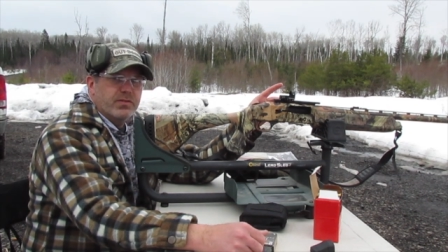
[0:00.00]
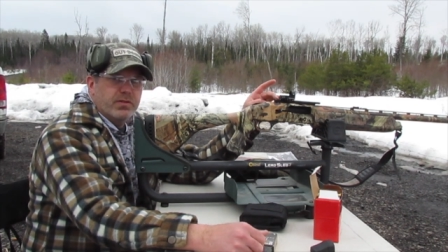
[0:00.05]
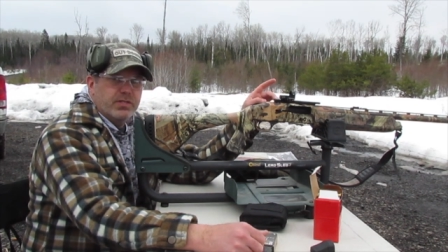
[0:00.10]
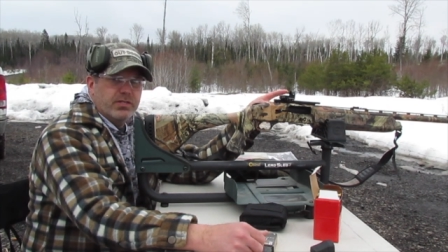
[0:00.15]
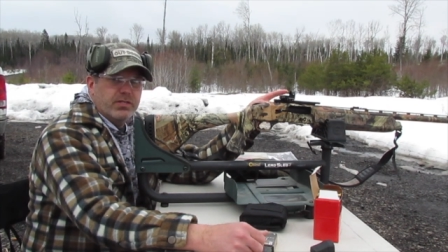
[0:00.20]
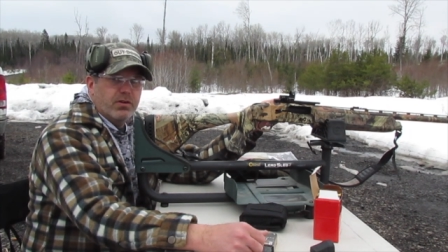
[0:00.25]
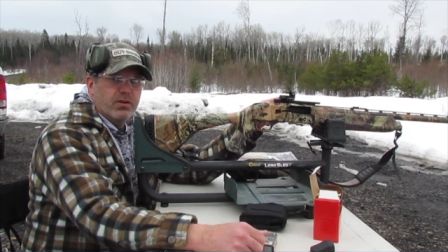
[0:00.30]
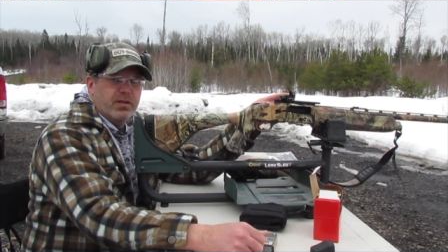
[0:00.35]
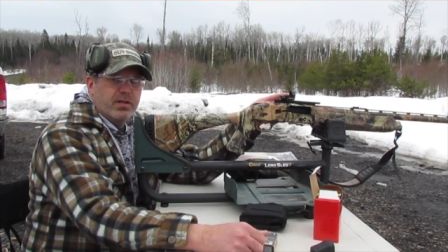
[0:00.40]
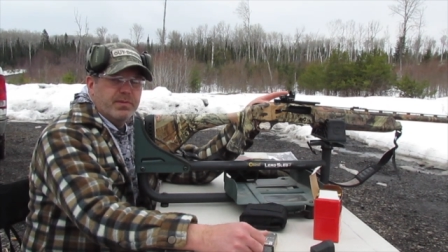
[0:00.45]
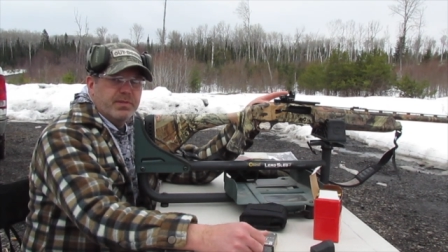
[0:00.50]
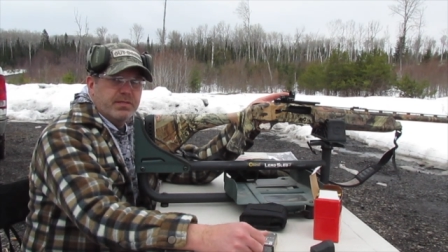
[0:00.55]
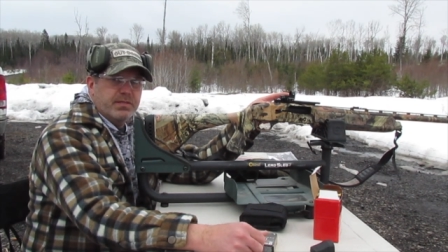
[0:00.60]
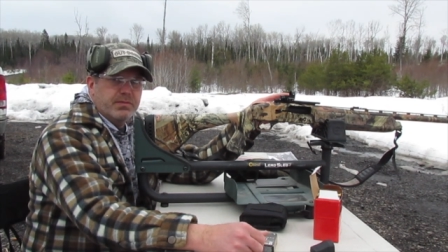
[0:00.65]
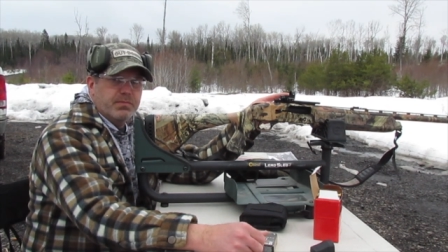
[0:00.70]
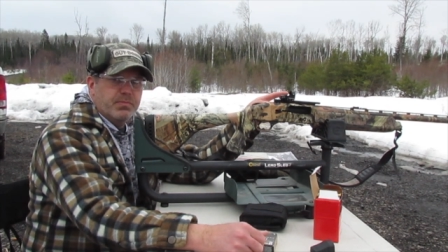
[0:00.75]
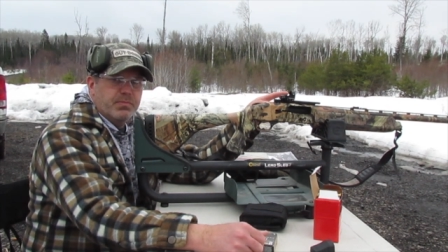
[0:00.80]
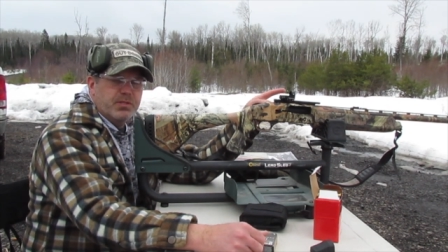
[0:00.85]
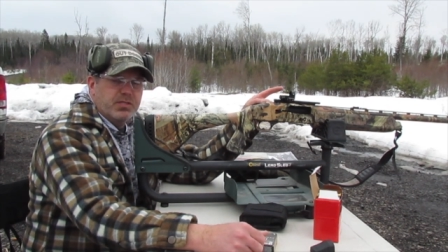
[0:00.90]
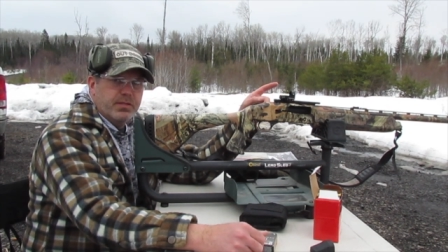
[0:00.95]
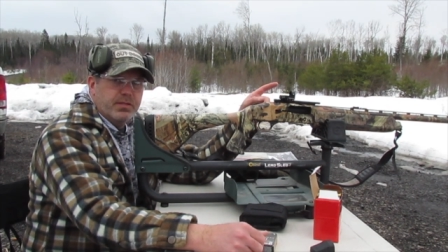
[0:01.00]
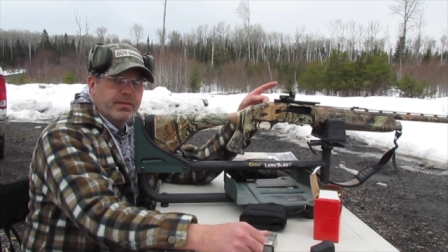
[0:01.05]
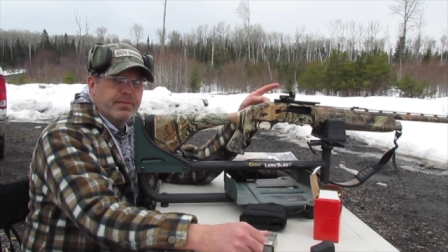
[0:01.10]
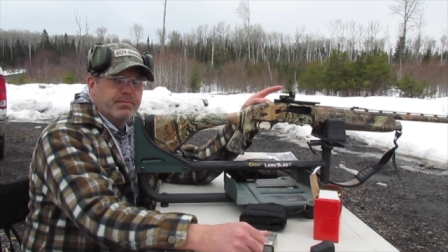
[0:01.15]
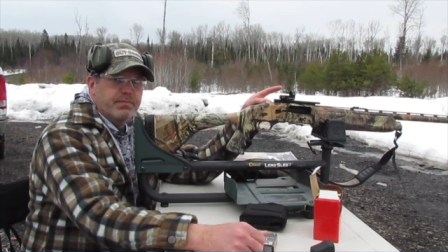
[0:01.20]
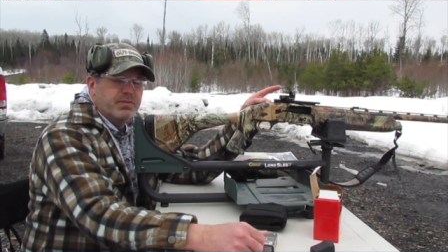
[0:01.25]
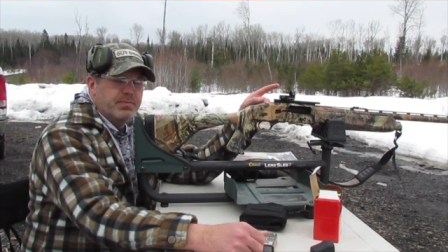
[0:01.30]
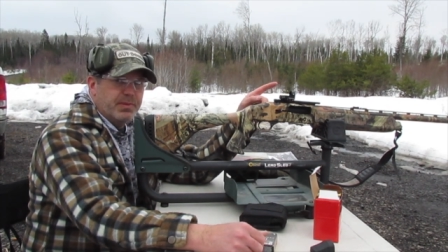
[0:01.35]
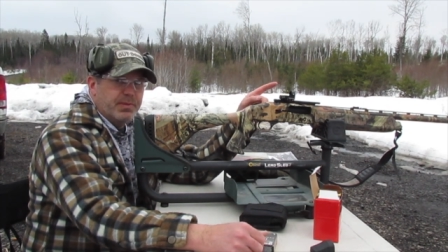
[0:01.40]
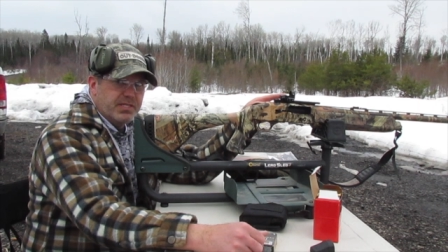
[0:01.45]
So it's a turkey
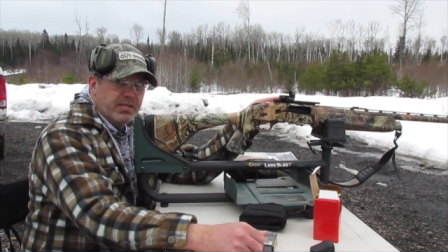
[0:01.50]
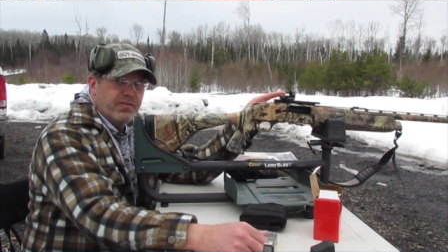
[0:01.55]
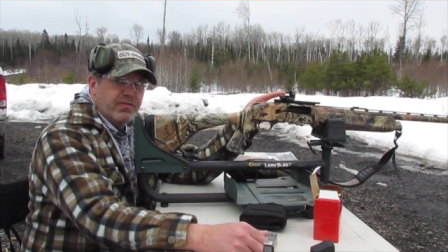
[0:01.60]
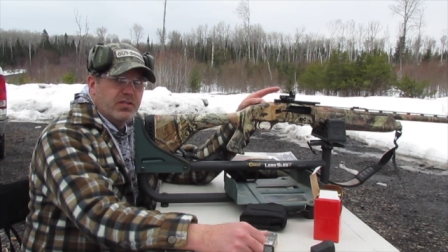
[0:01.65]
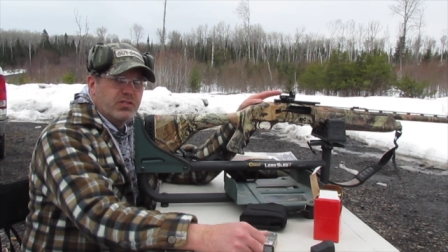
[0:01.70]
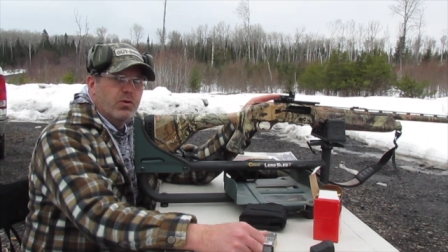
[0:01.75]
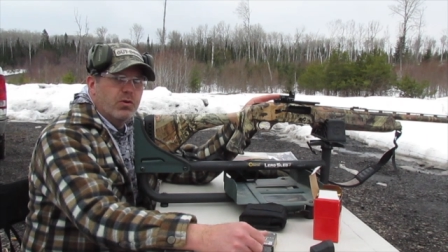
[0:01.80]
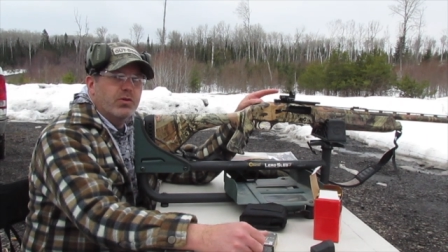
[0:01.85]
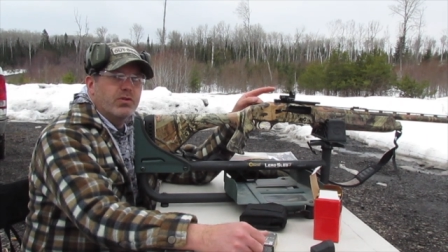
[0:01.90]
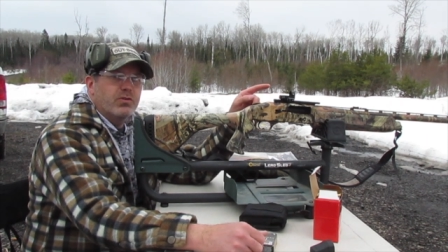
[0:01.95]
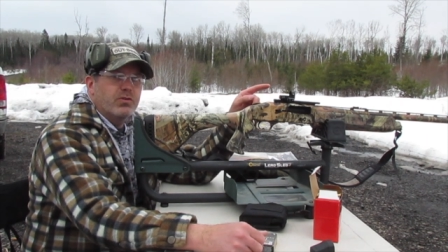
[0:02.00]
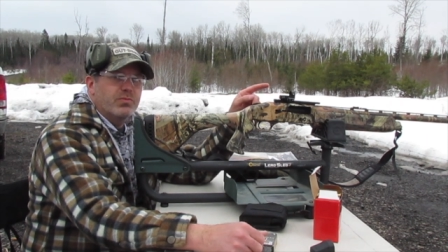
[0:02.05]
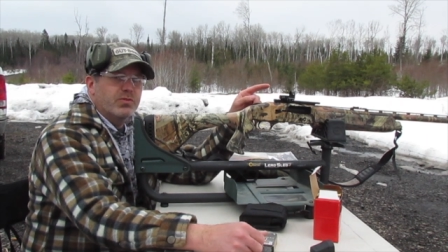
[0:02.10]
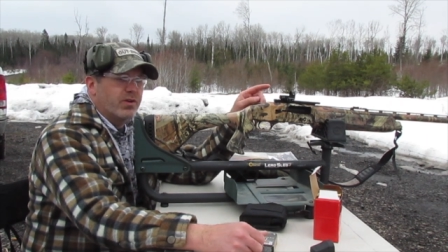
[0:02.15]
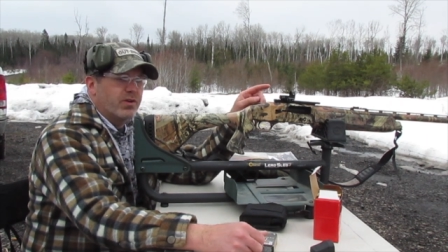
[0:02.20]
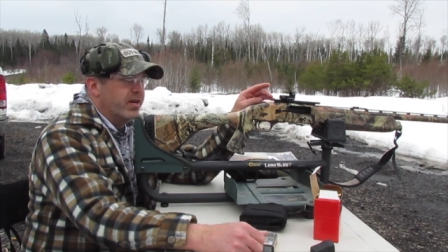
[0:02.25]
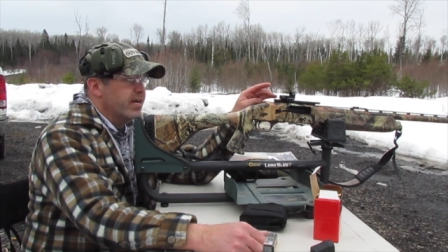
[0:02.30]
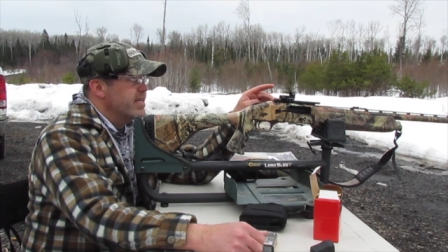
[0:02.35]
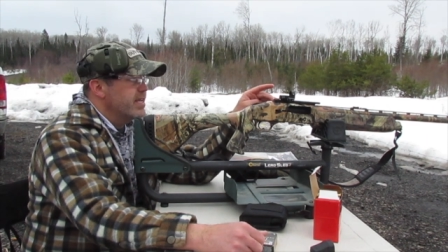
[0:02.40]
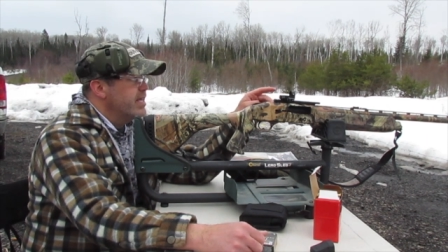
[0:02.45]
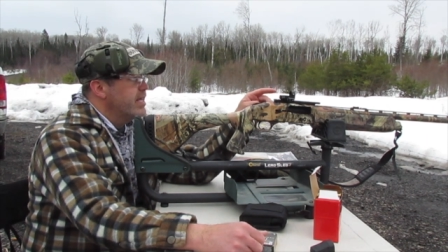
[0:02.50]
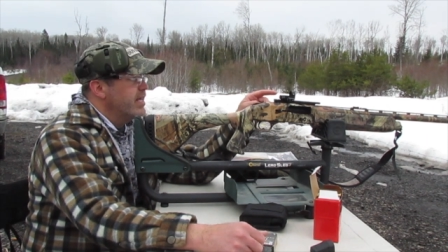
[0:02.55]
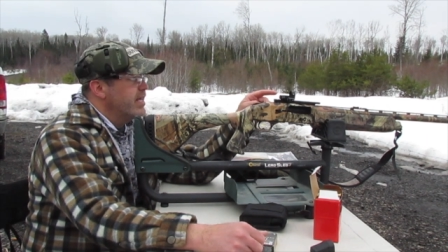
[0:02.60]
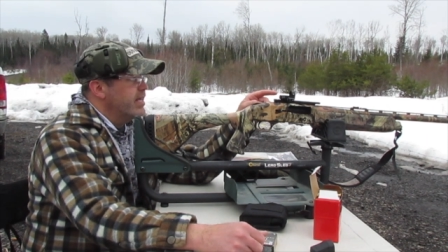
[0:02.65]
specific choke tube, sorry,